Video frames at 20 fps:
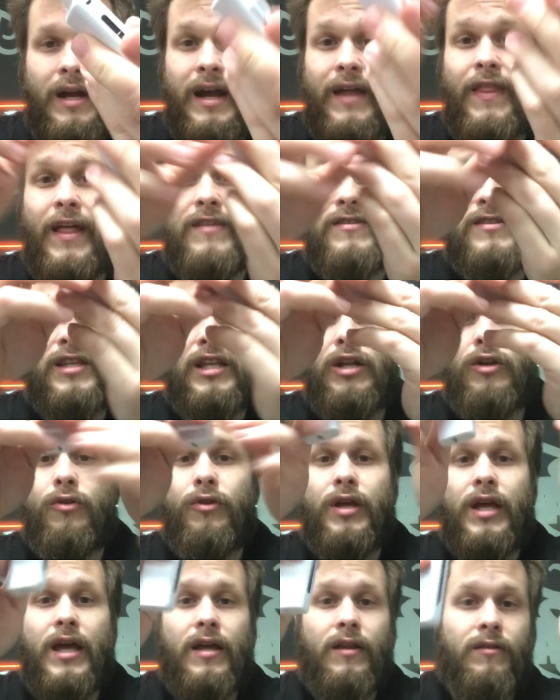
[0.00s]
And that's
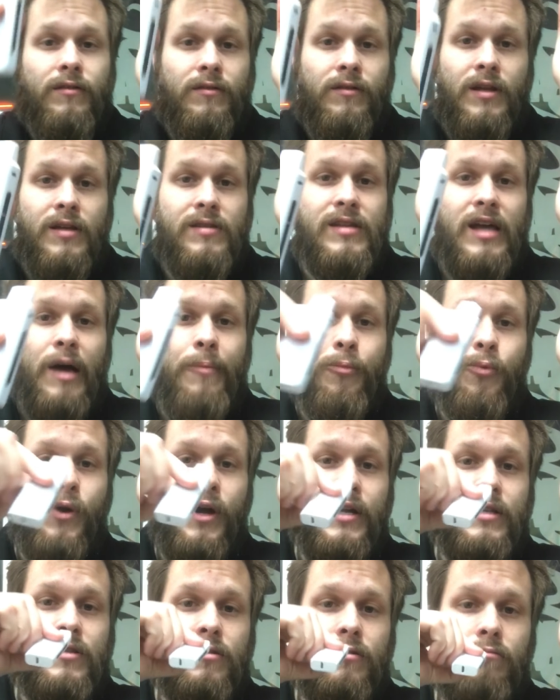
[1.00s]
literally it. This
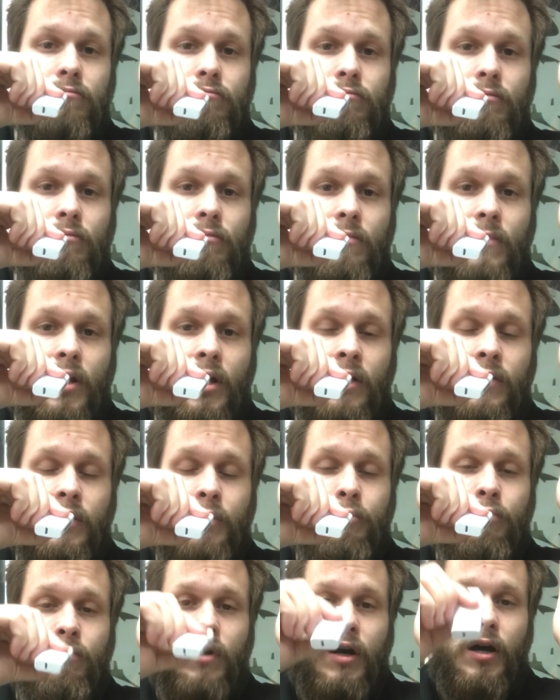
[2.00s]
operates on
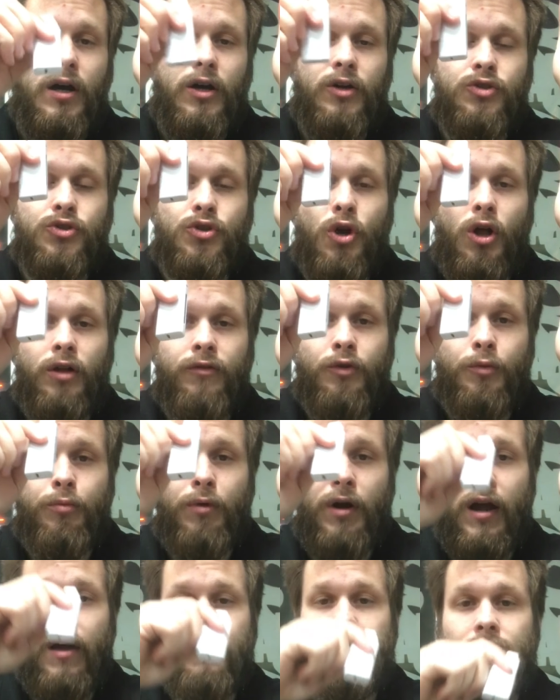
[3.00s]
the draw of your
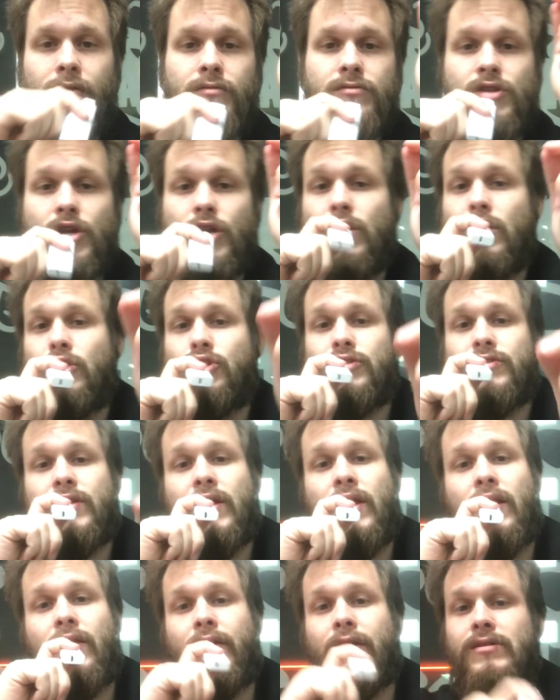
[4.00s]
breath. So you just
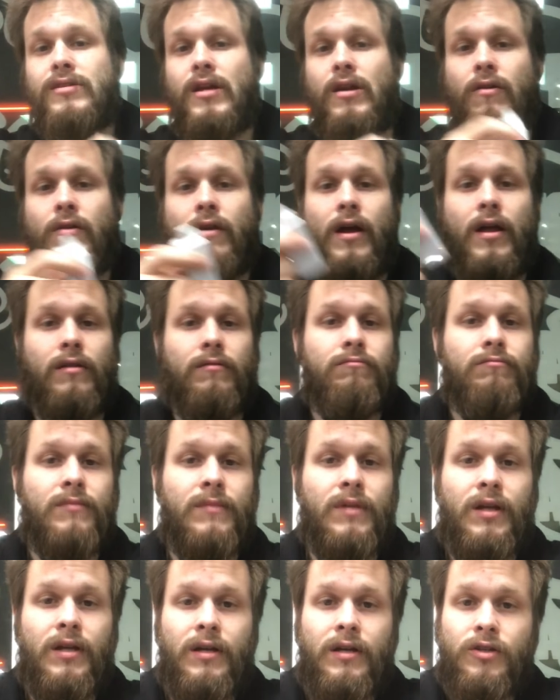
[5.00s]
hit it like a cigarette.
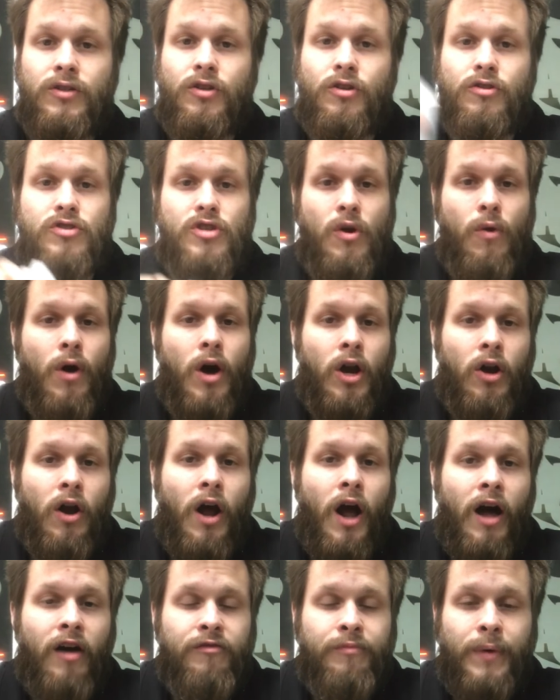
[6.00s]
There's no on or
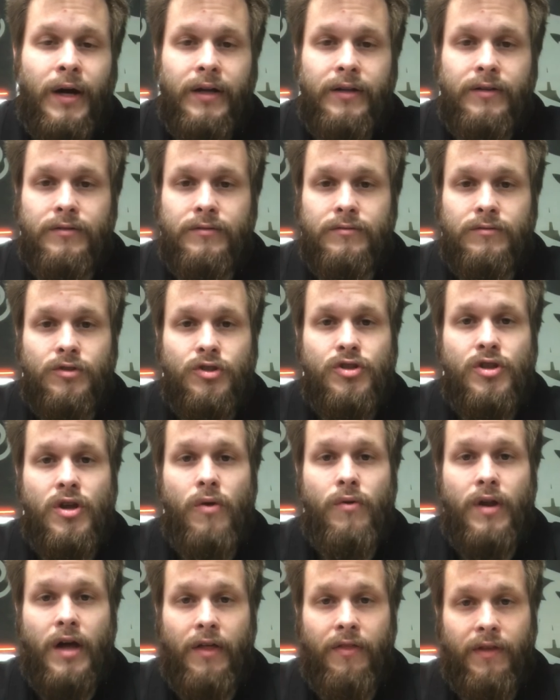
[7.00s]
off button. There's no
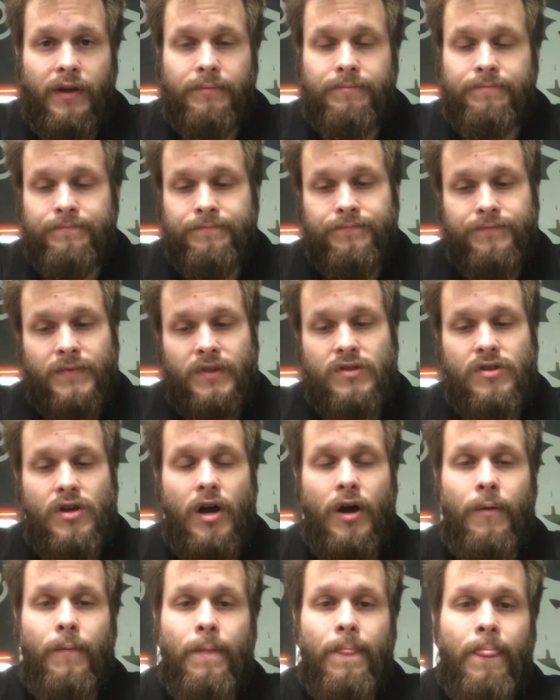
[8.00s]
nothing.
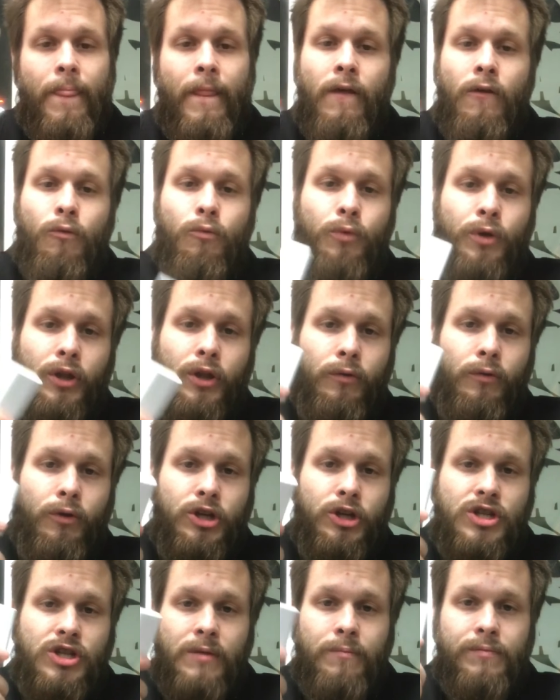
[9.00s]
So, really,
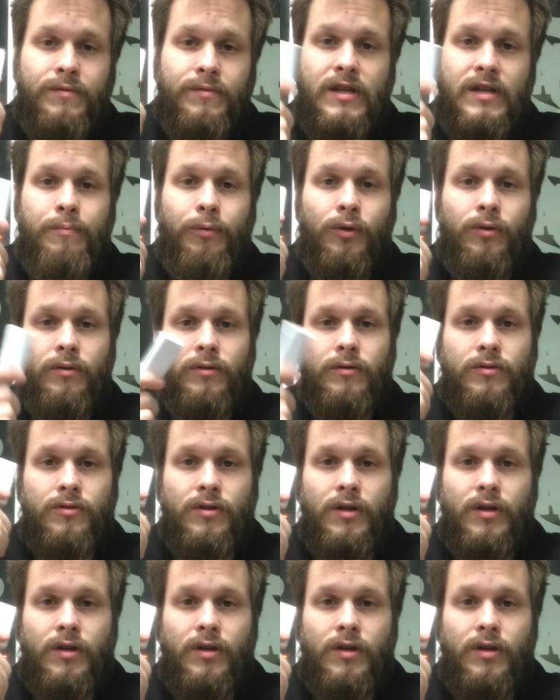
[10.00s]
really cheap, simple